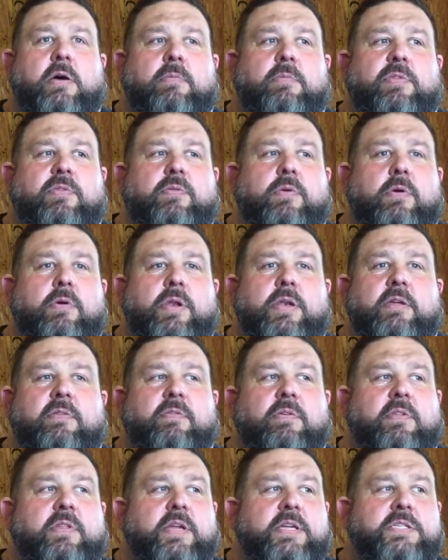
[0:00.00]
throwing
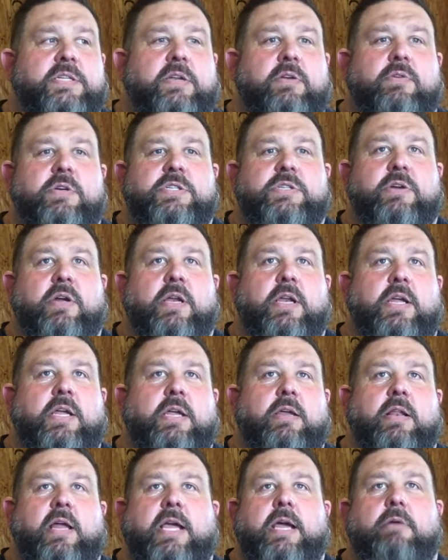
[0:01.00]
different things, and always trying to
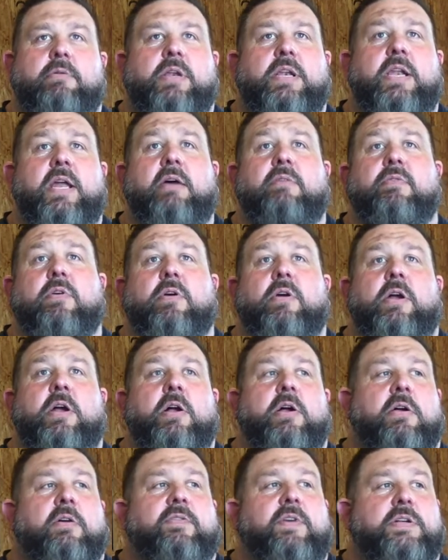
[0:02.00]
keep, I would never,
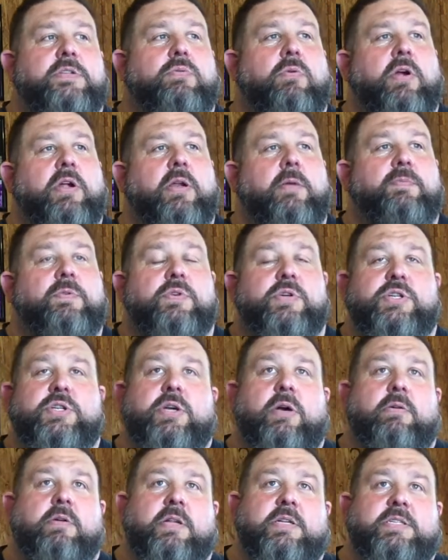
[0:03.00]
if I was working up to a
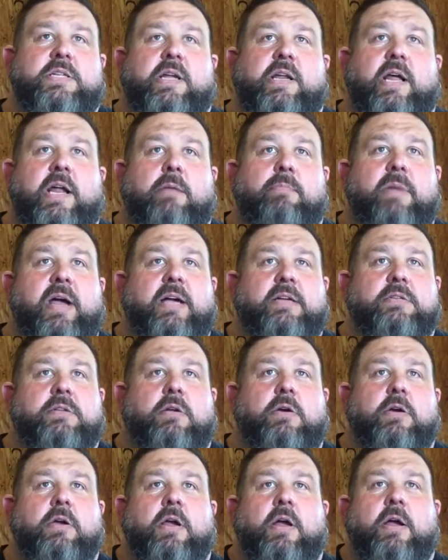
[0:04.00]
show and let's say it had a max
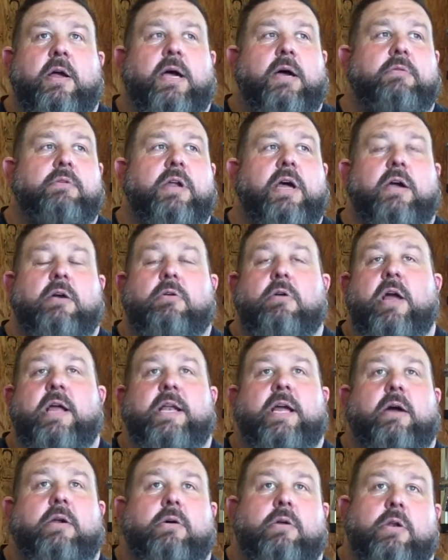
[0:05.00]
log, I would not
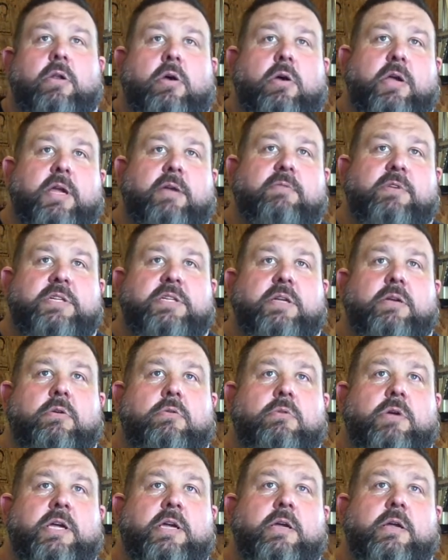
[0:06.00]
grind out on log every single
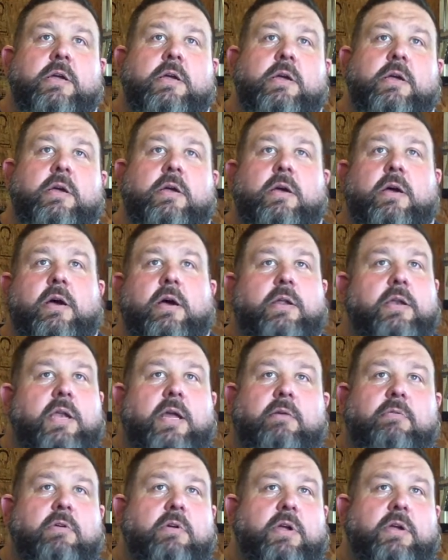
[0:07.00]
week.
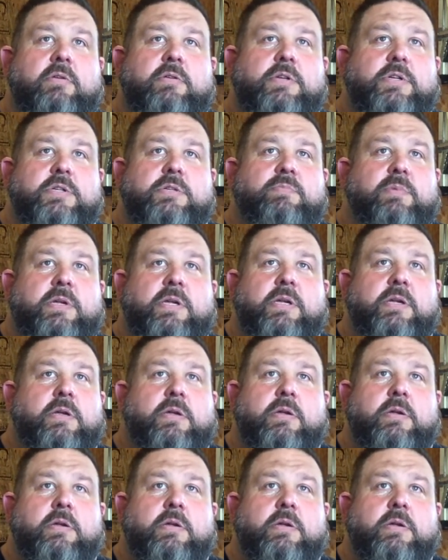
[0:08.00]
Never. It would just be,